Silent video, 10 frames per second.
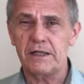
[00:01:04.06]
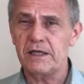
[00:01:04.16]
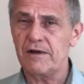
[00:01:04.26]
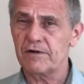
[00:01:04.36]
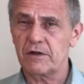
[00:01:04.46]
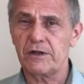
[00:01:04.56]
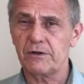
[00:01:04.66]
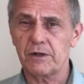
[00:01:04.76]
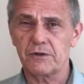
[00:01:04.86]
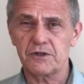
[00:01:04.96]
I didn't have a
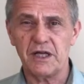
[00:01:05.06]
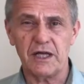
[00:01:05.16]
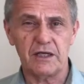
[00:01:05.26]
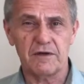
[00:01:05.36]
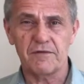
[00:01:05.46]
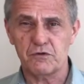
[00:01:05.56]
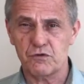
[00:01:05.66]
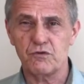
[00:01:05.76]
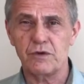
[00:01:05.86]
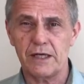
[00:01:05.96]
clear understanding of the
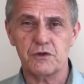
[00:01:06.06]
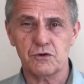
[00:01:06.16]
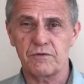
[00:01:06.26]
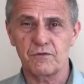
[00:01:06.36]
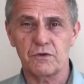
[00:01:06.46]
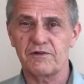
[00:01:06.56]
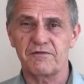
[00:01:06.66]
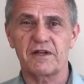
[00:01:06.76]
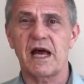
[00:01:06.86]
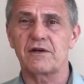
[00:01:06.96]
true nature of
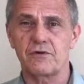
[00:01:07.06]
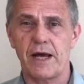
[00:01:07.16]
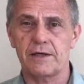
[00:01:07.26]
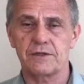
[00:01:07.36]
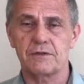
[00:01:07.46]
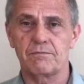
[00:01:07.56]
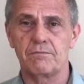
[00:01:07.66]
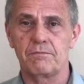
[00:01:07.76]
derivative contracts.